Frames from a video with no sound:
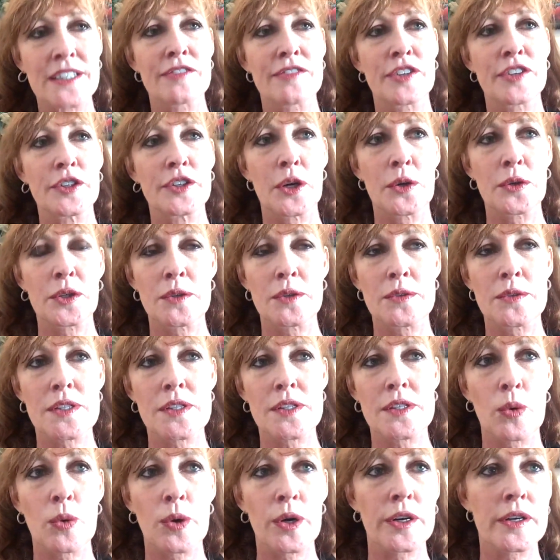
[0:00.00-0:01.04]
You don't use the
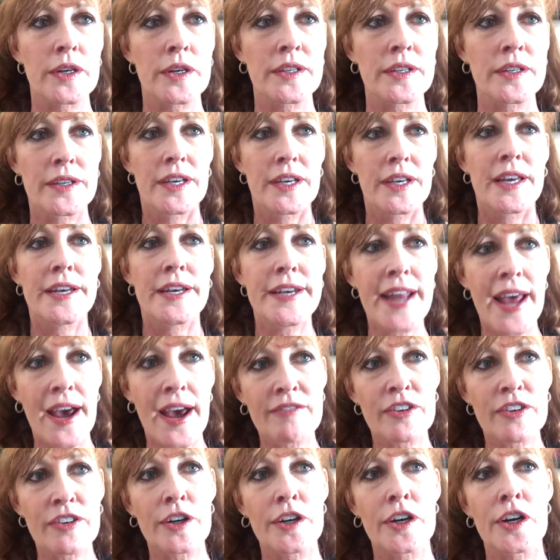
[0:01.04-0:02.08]
word
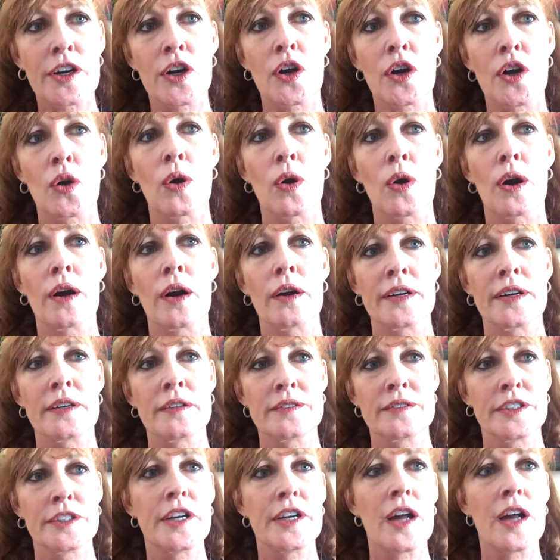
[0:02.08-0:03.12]
never or
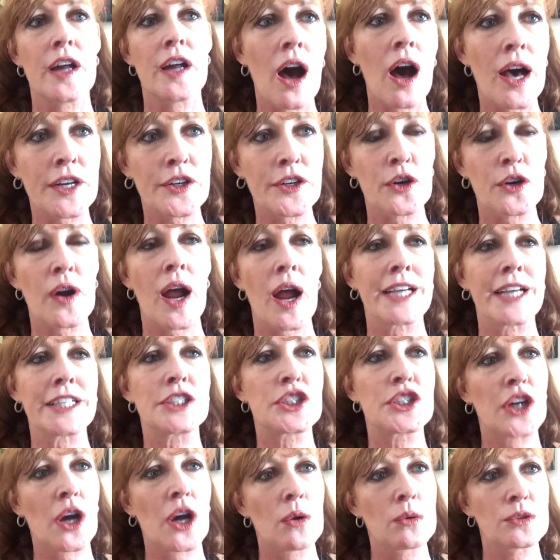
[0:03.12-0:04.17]
not or I
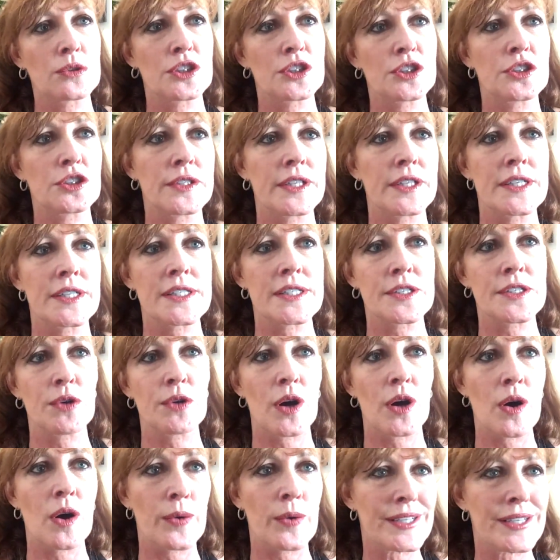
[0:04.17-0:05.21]
don't do this. You
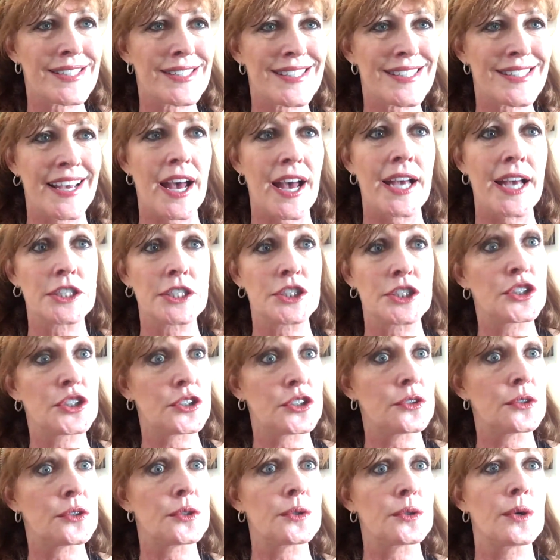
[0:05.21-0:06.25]
always say I
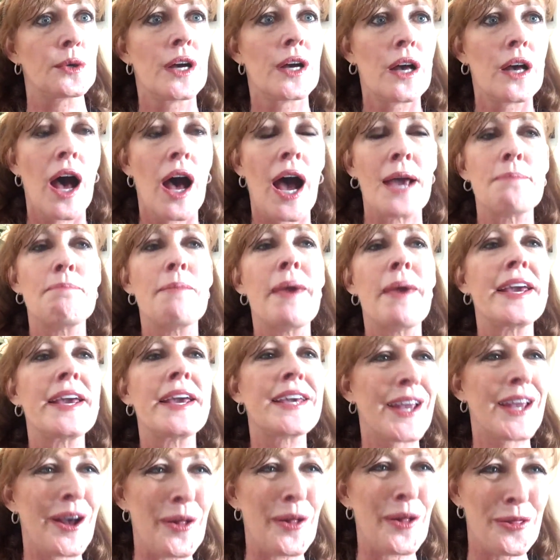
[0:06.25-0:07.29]
do. I make
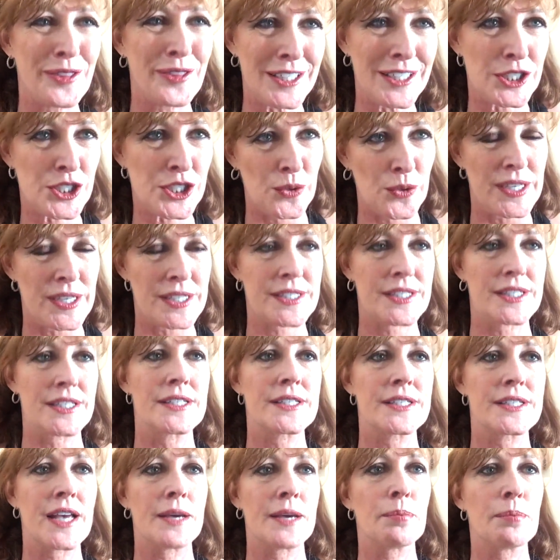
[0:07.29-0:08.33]
healthy choices.
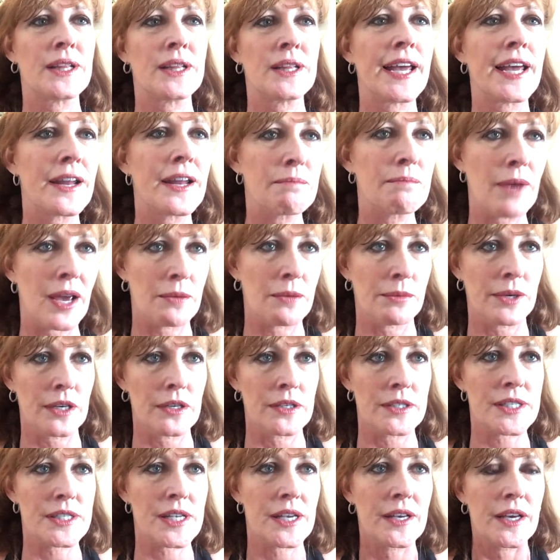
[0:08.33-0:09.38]
I plan my
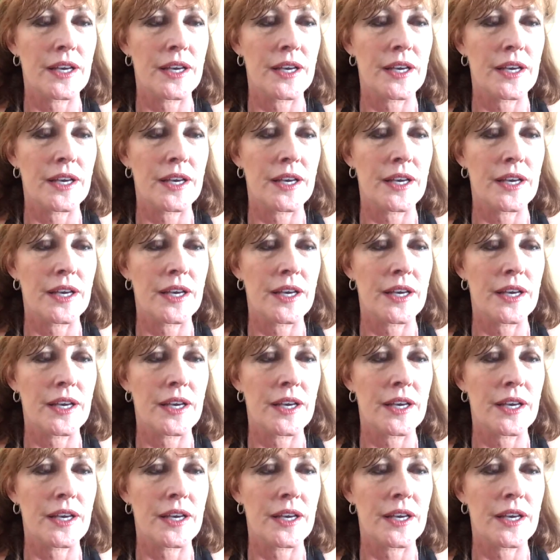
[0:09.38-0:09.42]
meals.